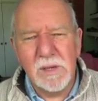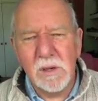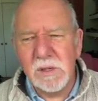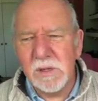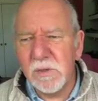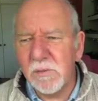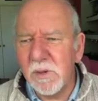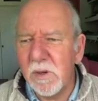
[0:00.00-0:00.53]

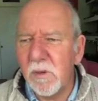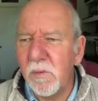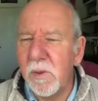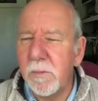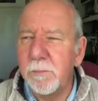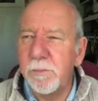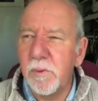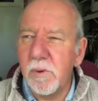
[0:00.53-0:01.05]
Something to do with
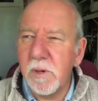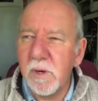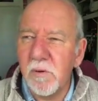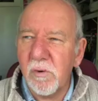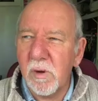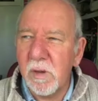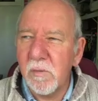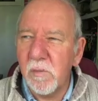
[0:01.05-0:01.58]
a boy
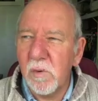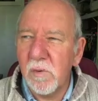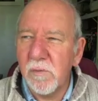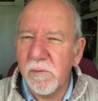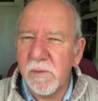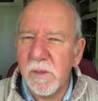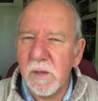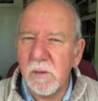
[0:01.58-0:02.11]
crying
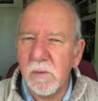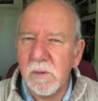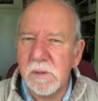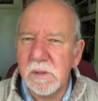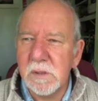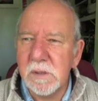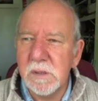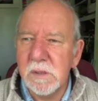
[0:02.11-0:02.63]
wolf, I think it
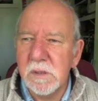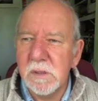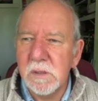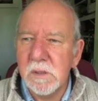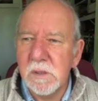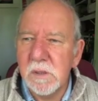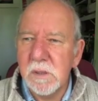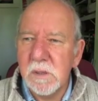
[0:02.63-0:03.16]
was.
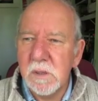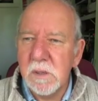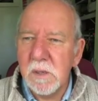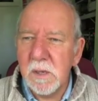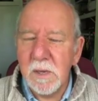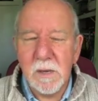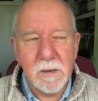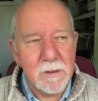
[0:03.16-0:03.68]

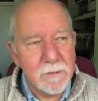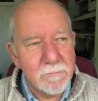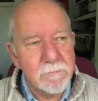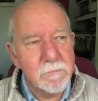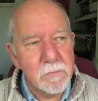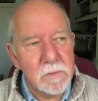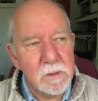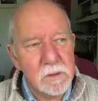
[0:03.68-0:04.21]
Yeah,
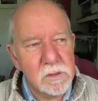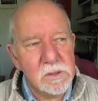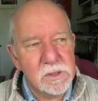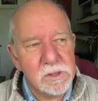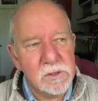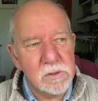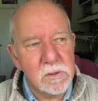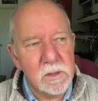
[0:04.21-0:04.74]
good
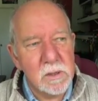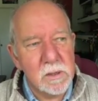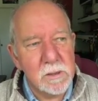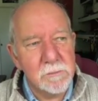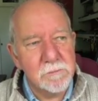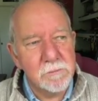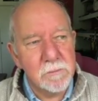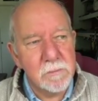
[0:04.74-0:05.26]
story that.
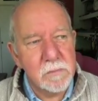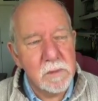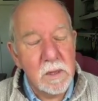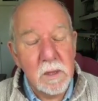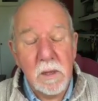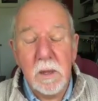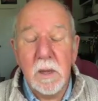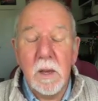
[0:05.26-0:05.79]

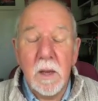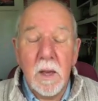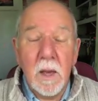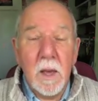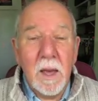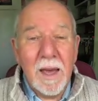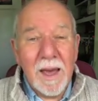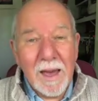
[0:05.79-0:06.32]

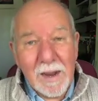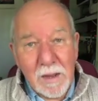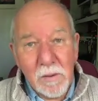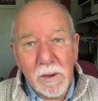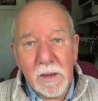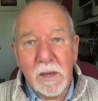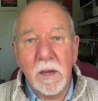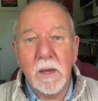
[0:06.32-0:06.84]

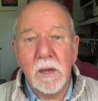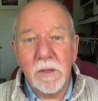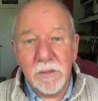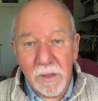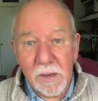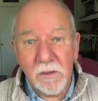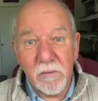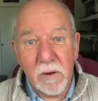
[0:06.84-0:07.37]
Anyway,
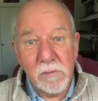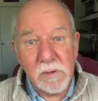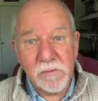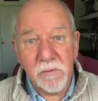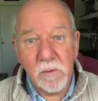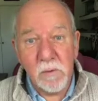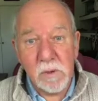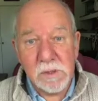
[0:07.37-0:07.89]
thank you very much
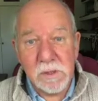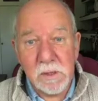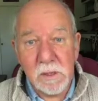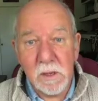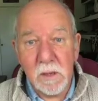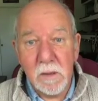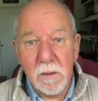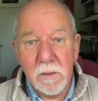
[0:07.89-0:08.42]
for
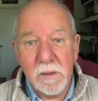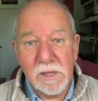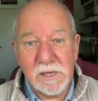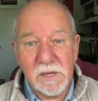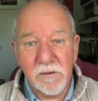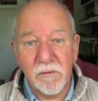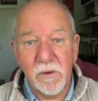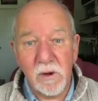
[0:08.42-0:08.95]
watching. This
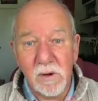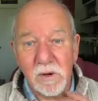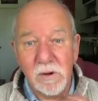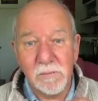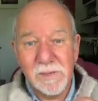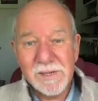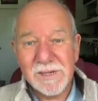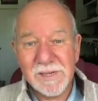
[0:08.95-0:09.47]
is vlog
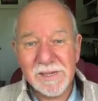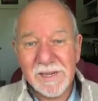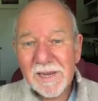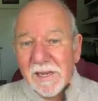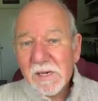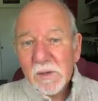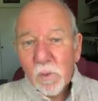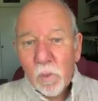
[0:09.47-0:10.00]
number
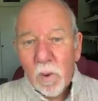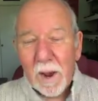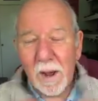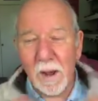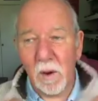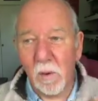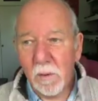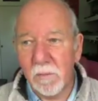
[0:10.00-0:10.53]
6.
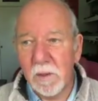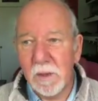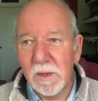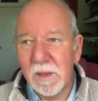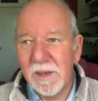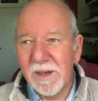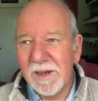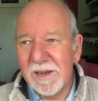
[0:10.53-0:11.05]
Wow.
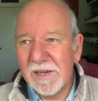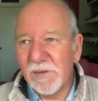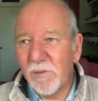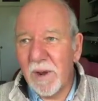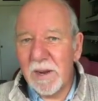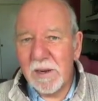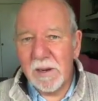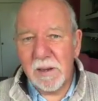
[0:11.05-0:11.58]
And it's
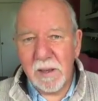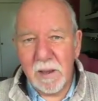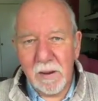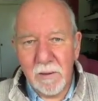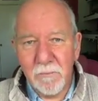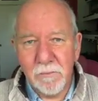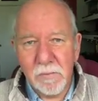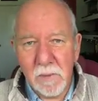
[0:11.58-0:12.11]
raining again.
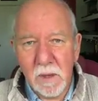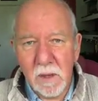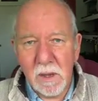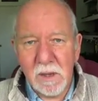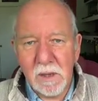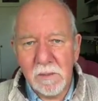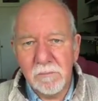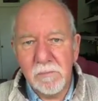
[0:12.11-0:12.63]

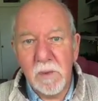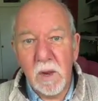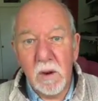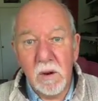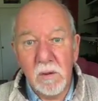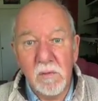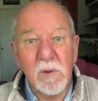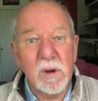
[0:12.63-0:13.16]

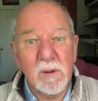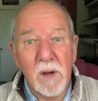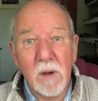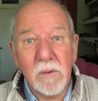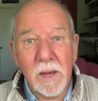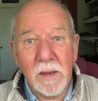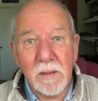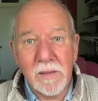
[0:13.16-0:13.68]
Right,
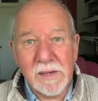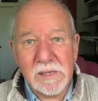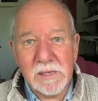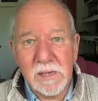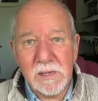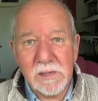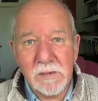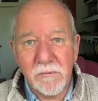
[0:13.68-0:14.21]
okay, that's
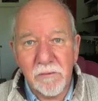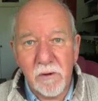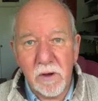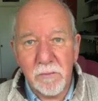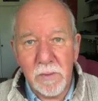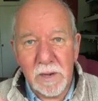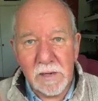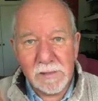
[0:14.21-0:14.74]
it. 5
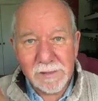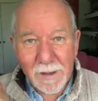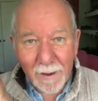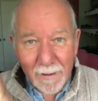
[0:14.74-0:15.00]
minutes.